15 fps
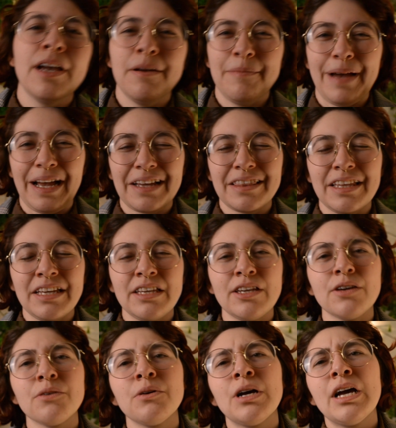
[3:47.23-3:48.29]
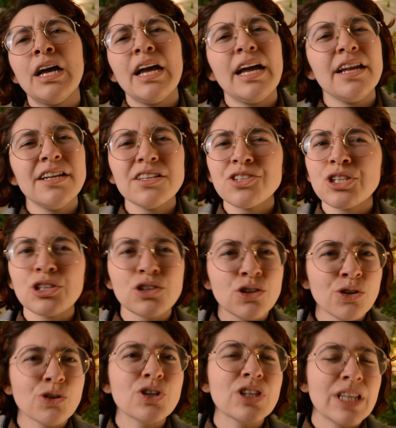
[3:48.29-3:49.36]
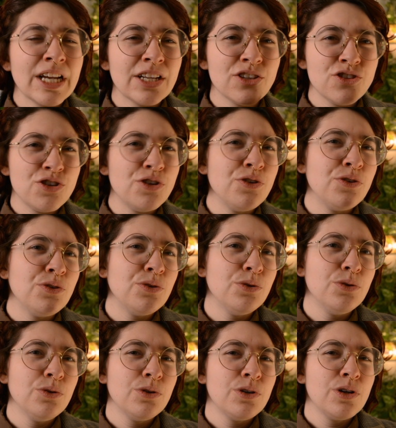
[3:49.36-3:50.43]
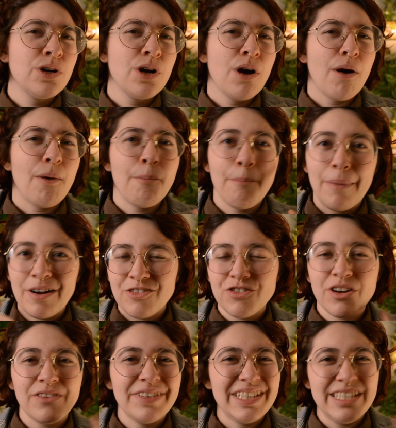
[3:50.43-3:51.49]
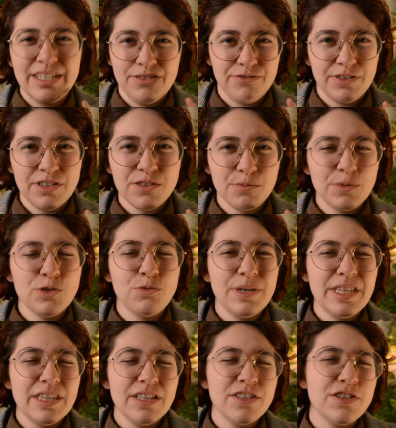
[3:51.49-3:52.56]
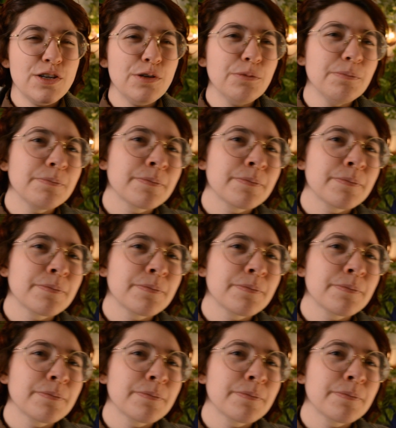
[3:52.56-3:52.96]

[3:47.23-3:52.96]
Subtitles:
Back, thank you. It doesn't look like too much of a difference between the two.